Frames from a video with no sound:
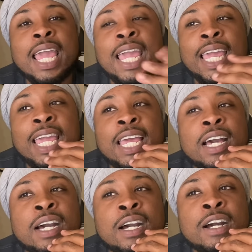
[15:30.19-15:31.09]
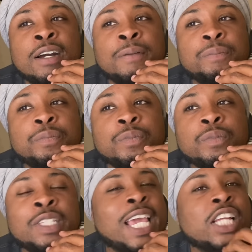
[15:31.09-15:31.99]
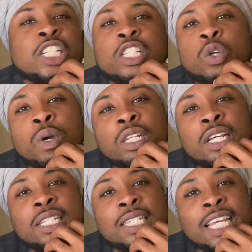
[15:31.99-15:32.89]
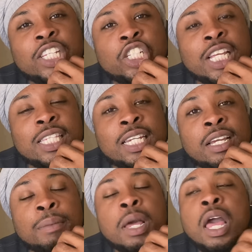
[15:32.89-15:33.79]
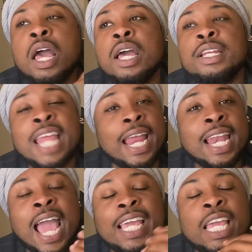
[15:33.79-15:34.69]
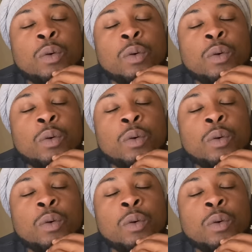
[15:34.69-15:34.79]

And, yeah, just doing little slick shit to them that night.